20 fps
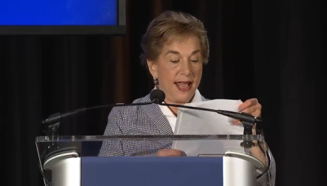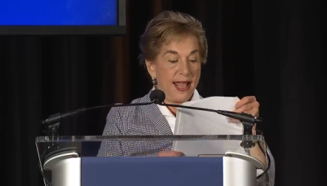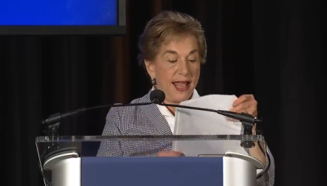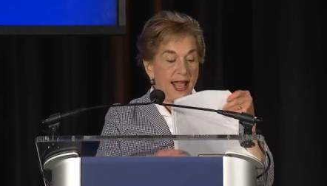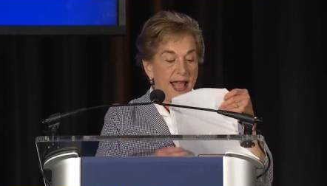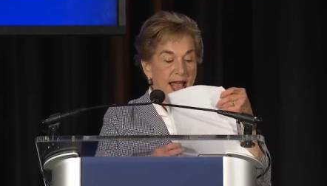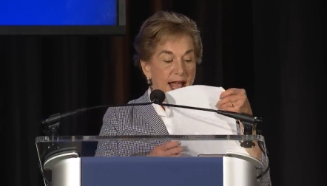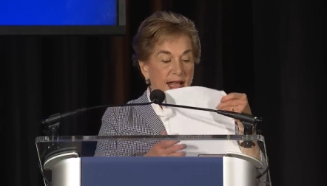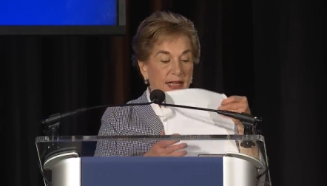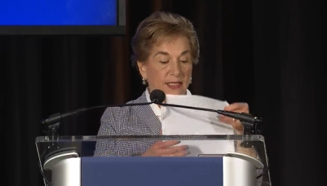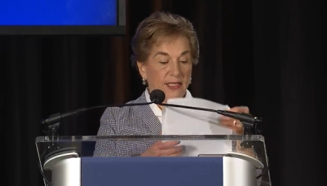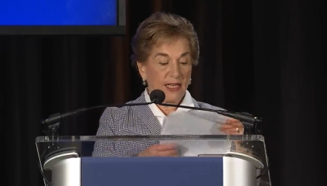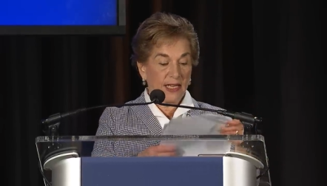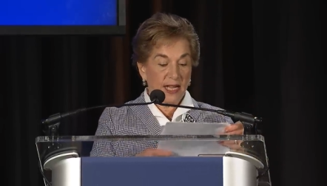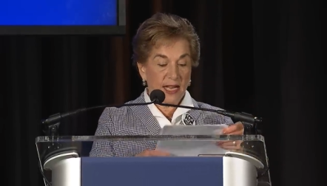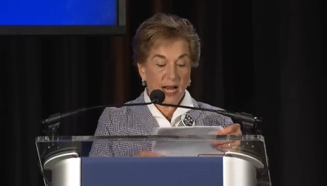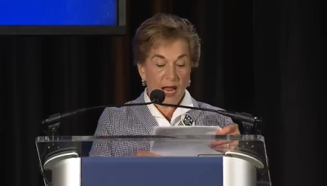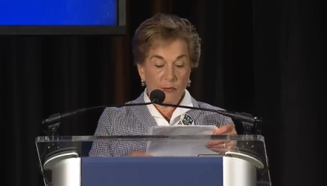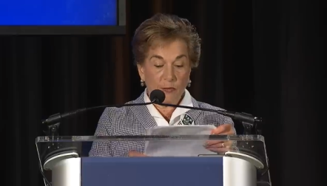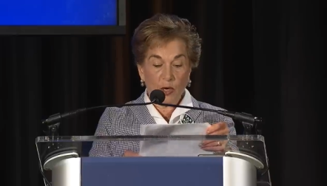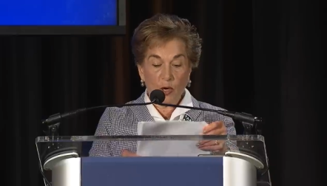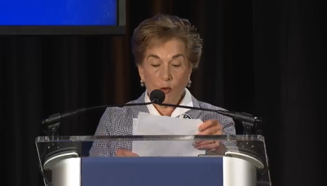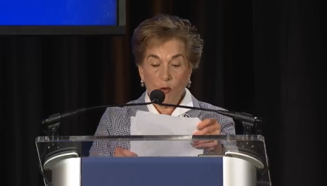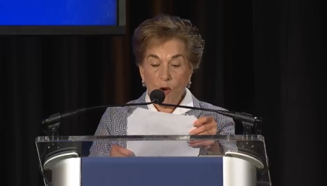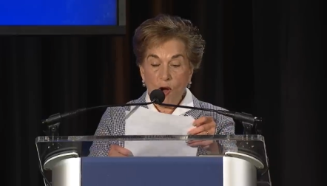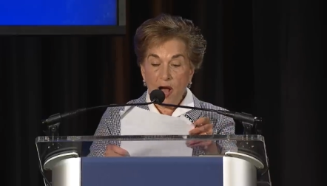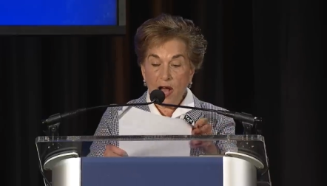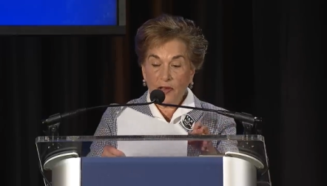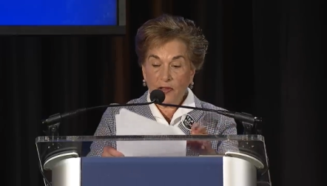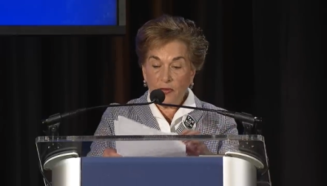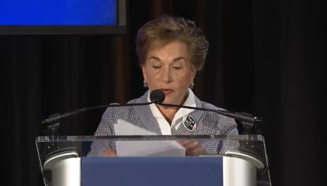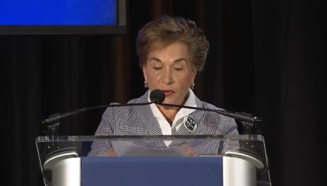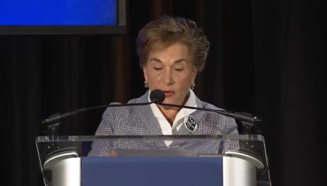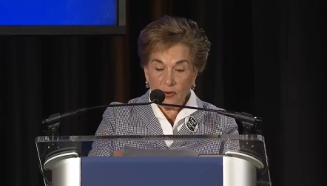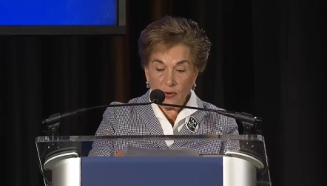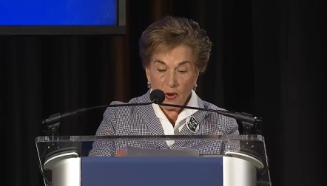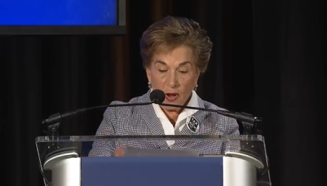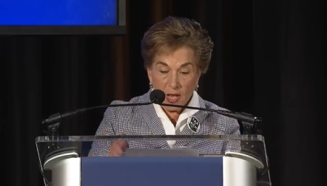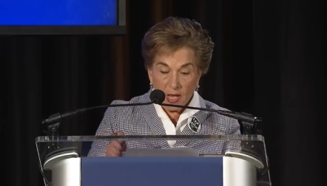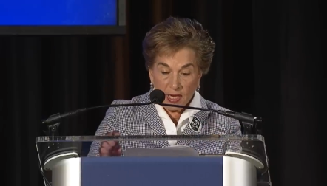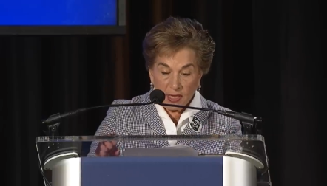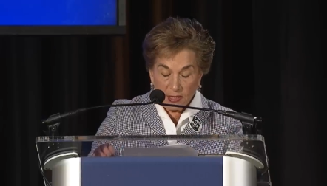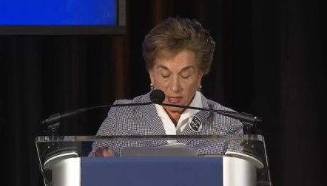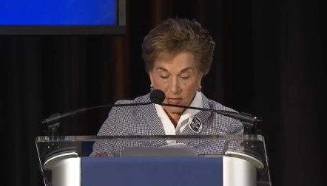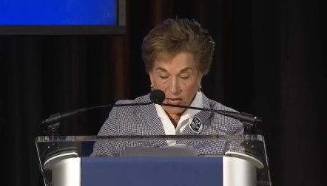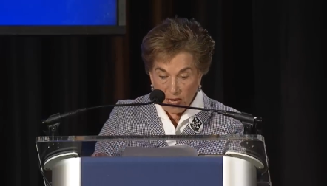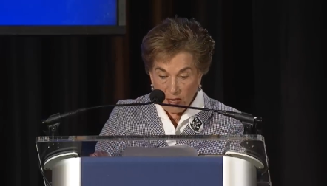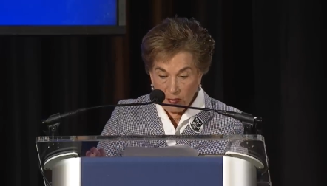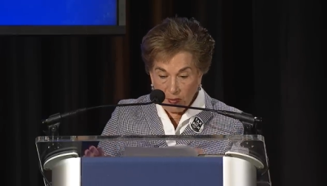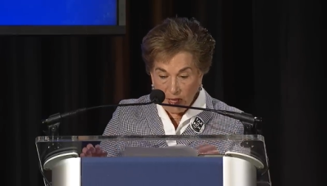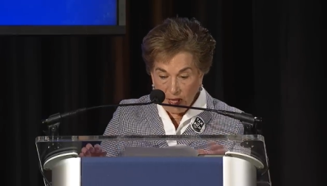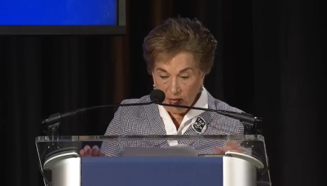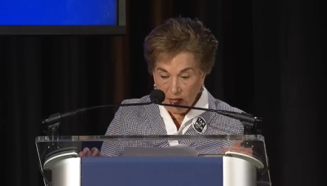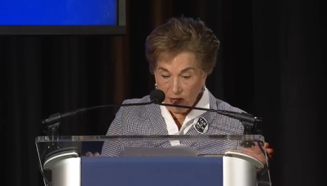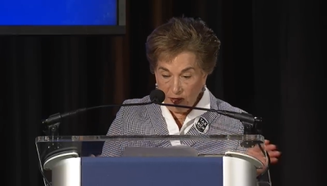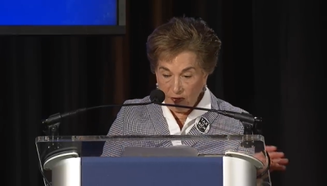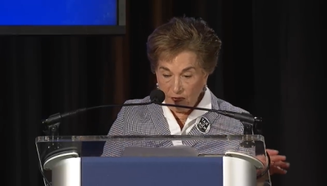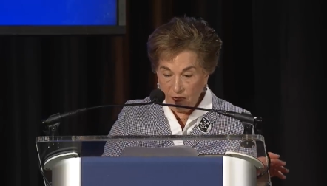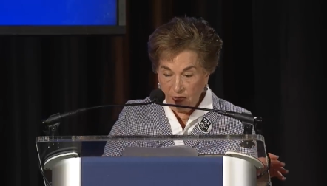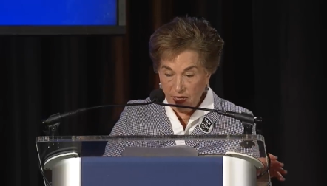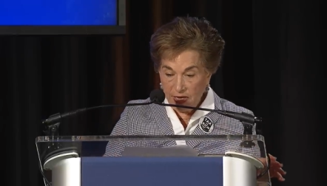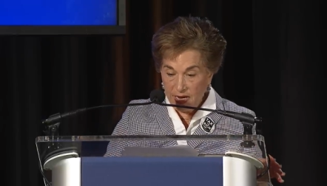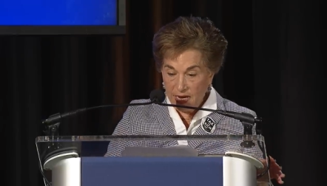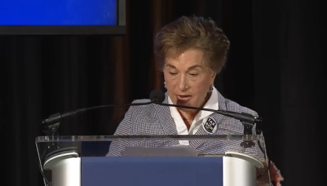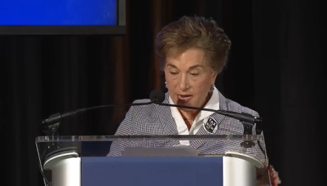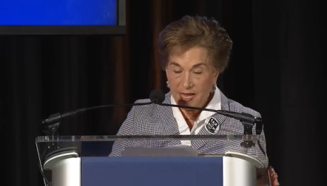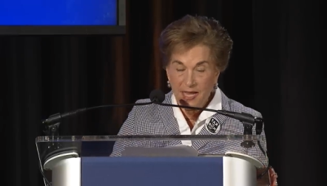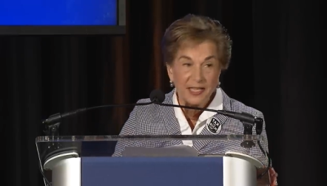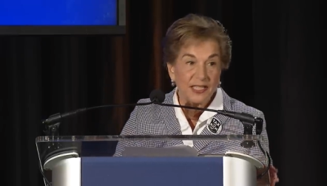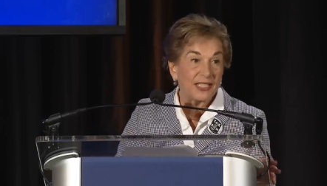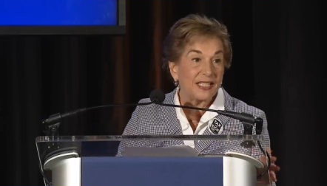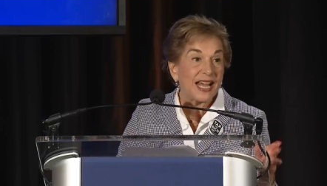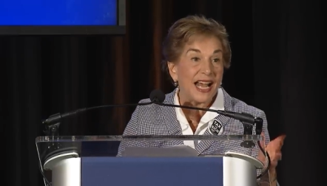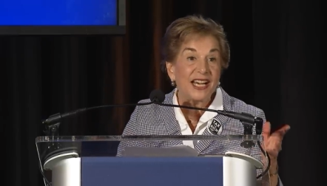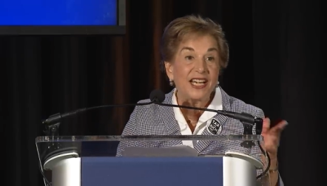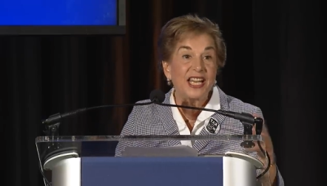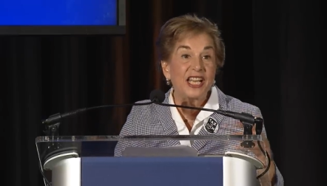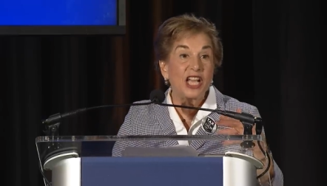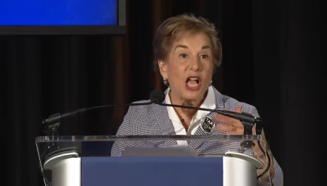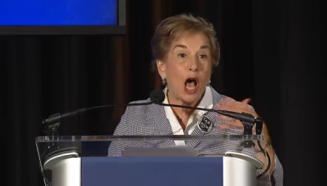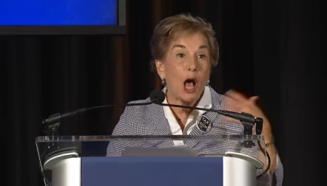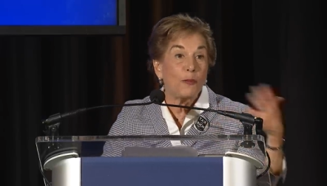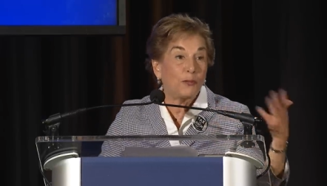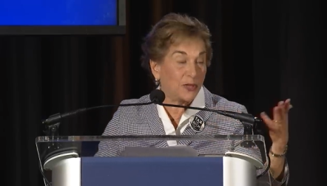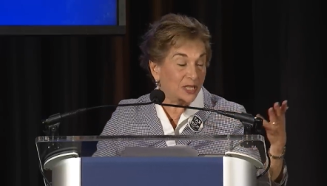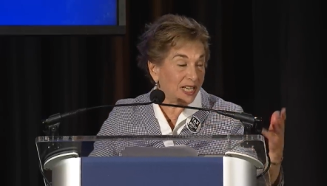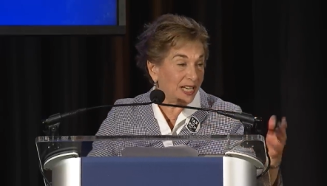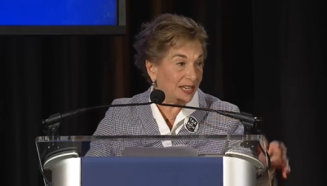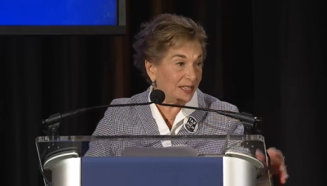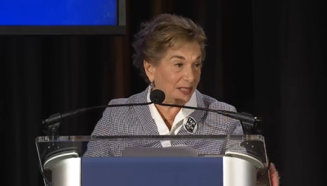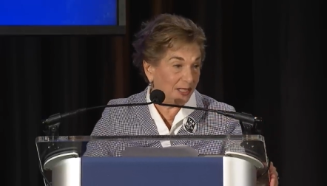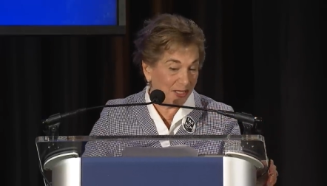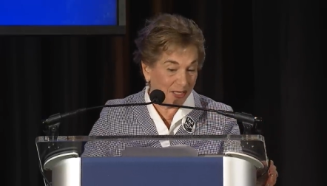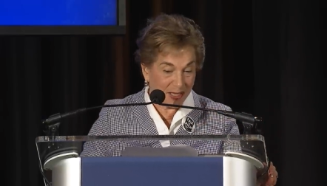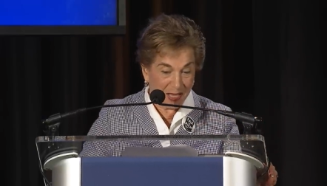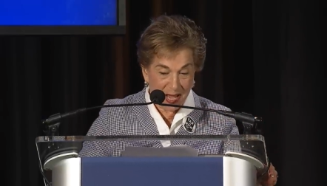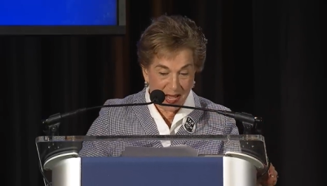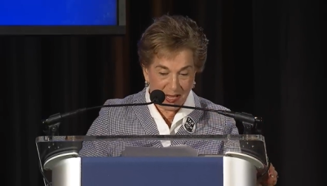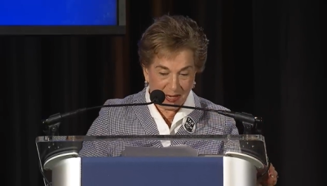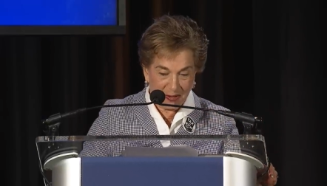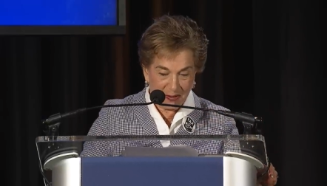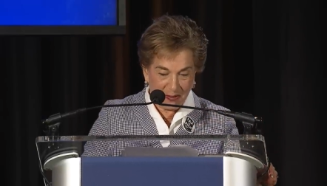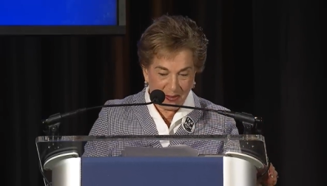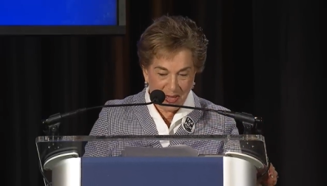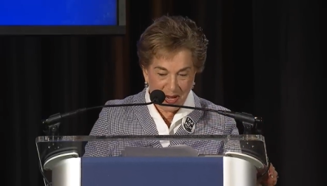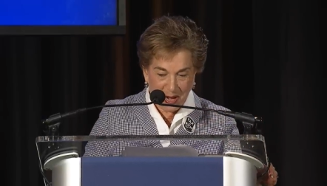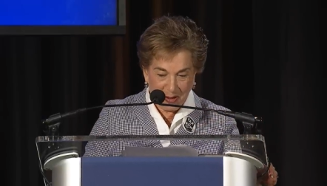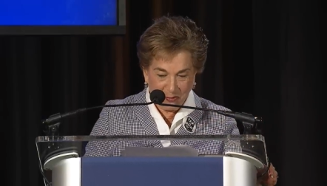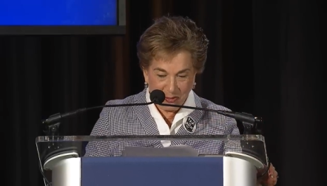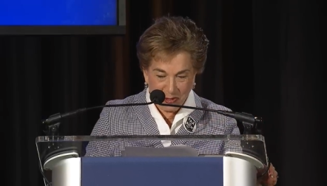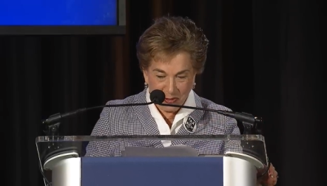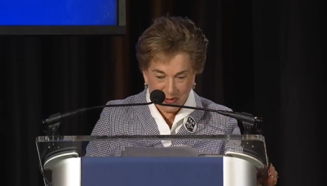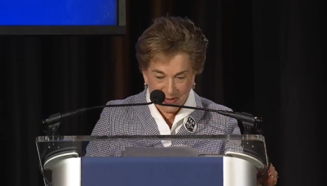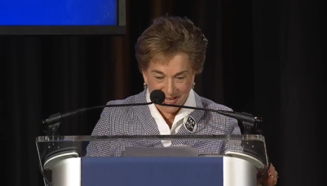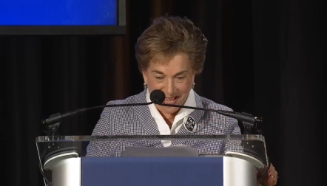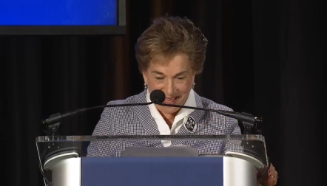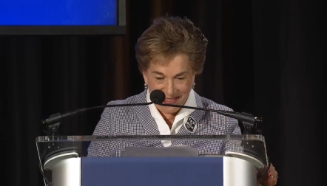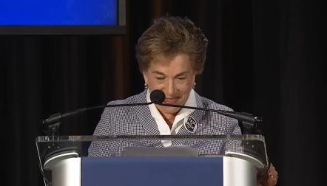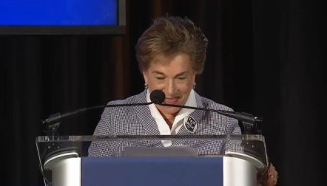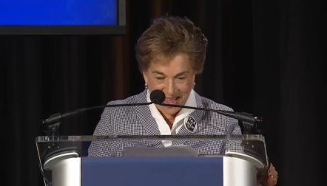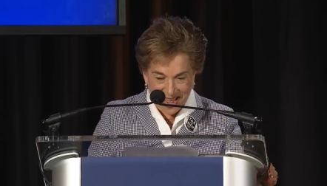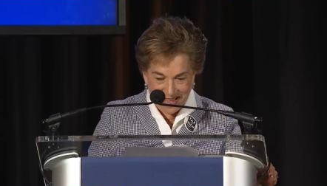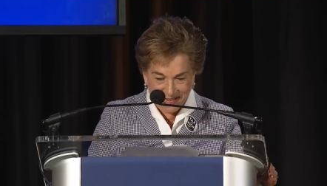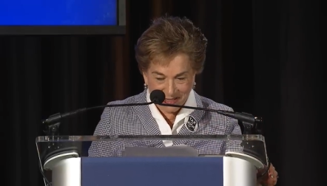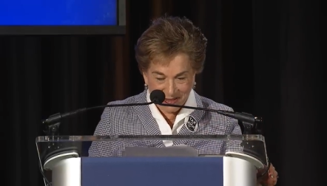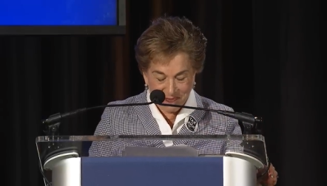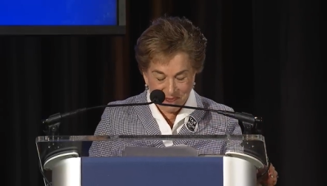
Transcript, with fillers: Act, and I'm going to walk through some of the exciting updates that, that I'm doing on that.